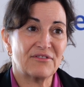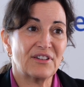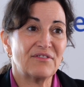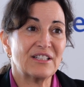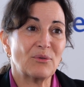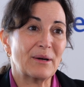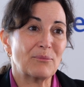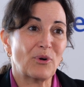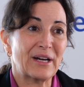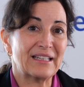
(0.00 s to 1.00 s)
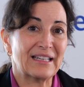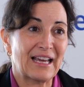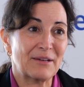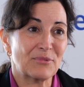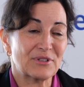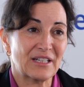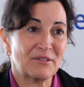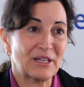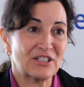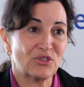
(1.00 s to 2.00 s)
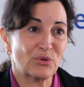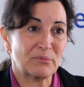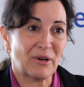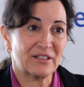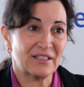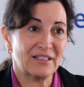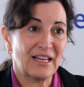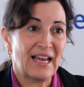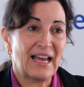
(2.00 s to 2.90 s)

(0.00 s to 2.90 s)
51.9% of patients responded